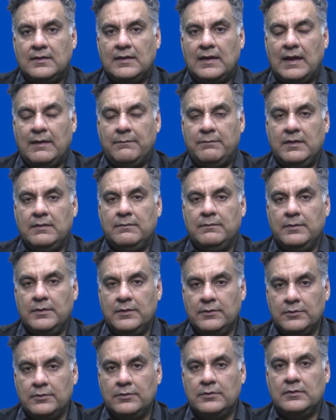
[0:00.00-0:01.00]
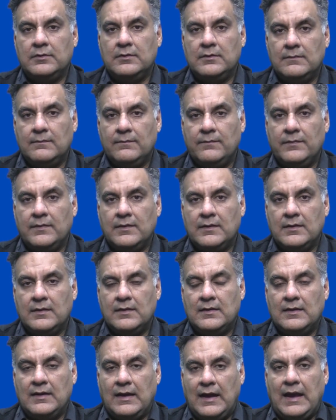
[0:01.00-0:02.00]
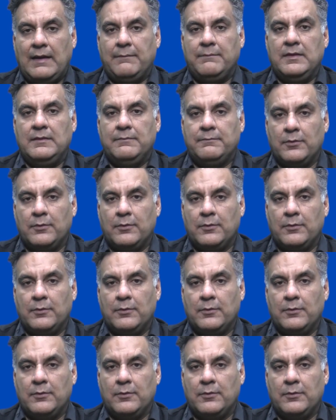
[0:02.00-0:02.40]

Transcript: happy Bihu, happy